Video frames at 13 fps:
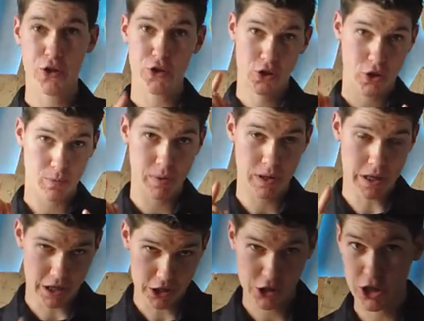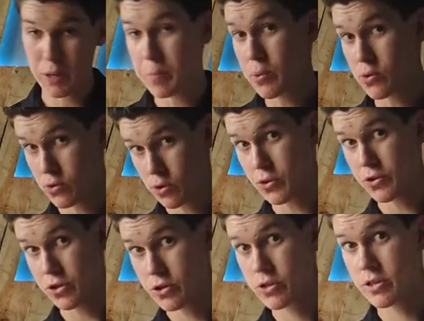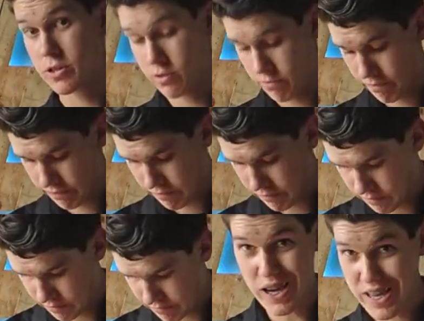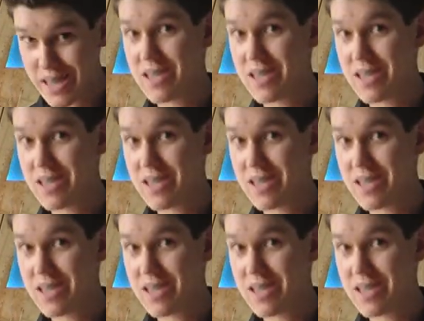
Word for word: this could be a cheaper alternative, way